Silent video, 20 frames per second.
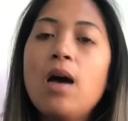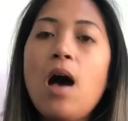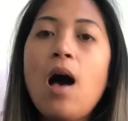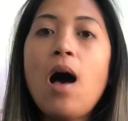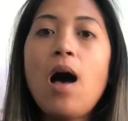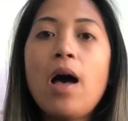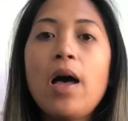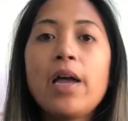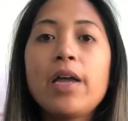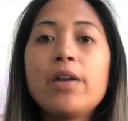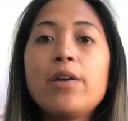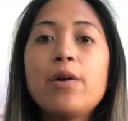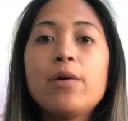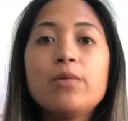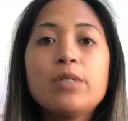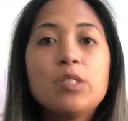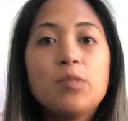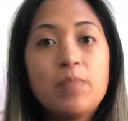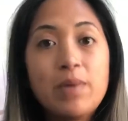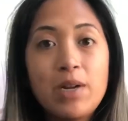I know
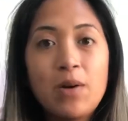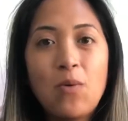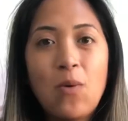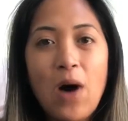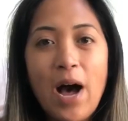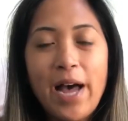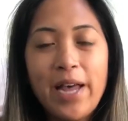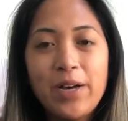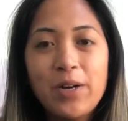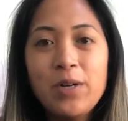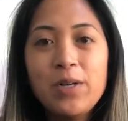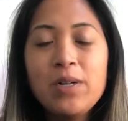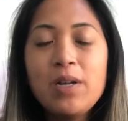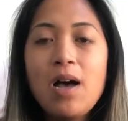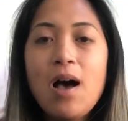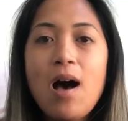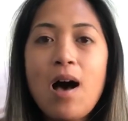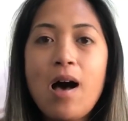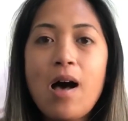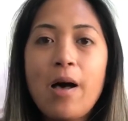it's been a
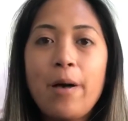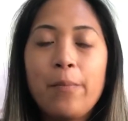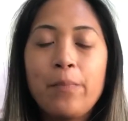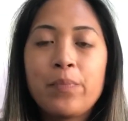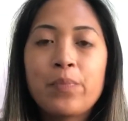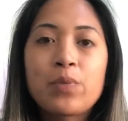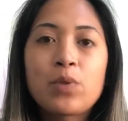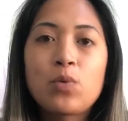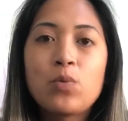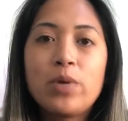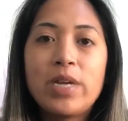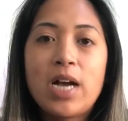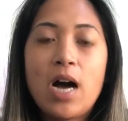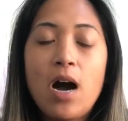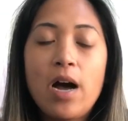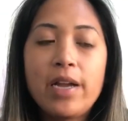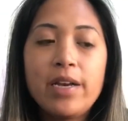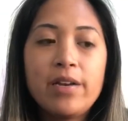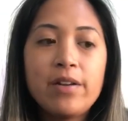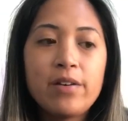while. We
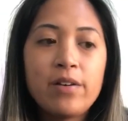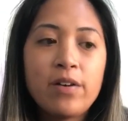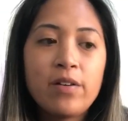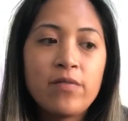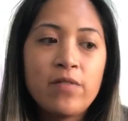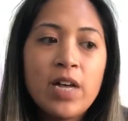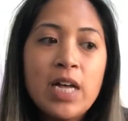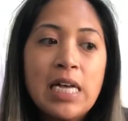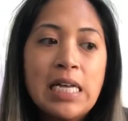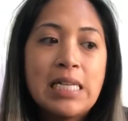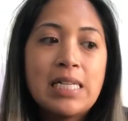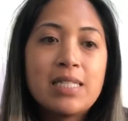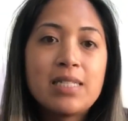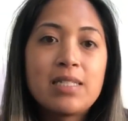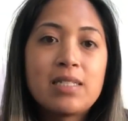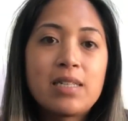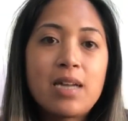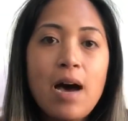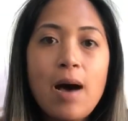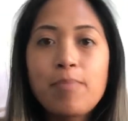kind of
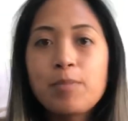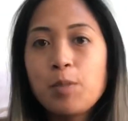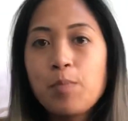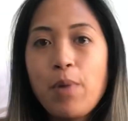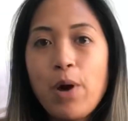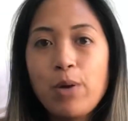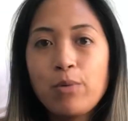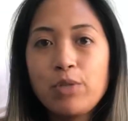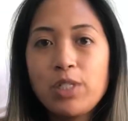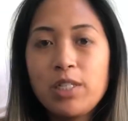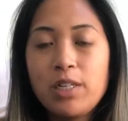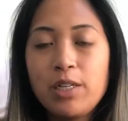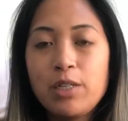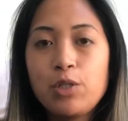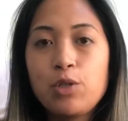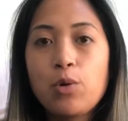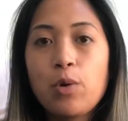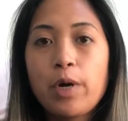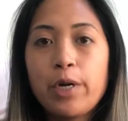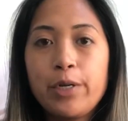stopped posting
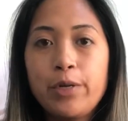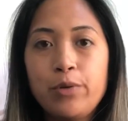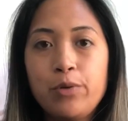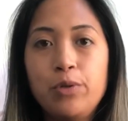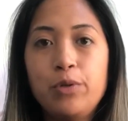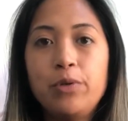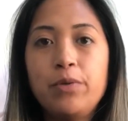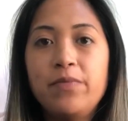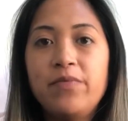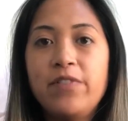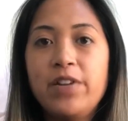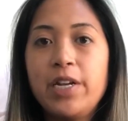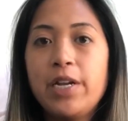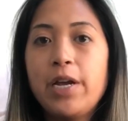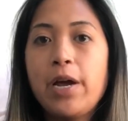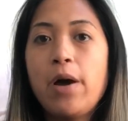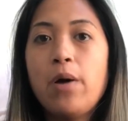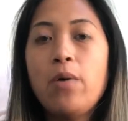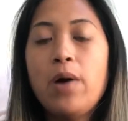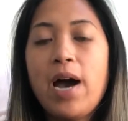to our YouTube
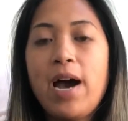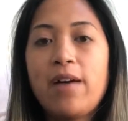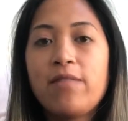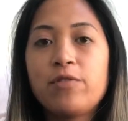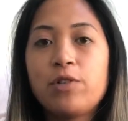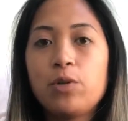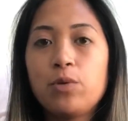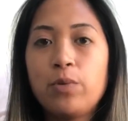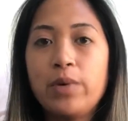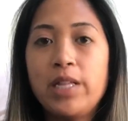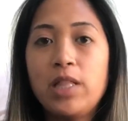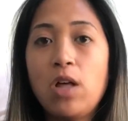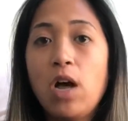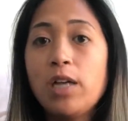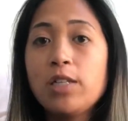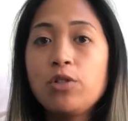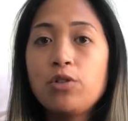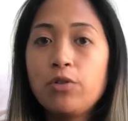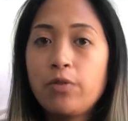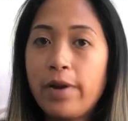video after we
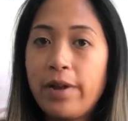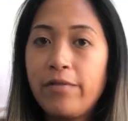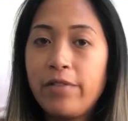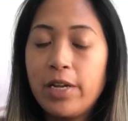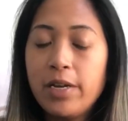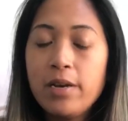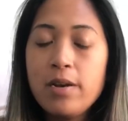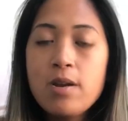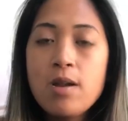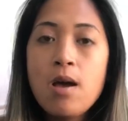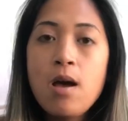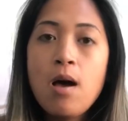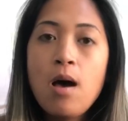lost Raven.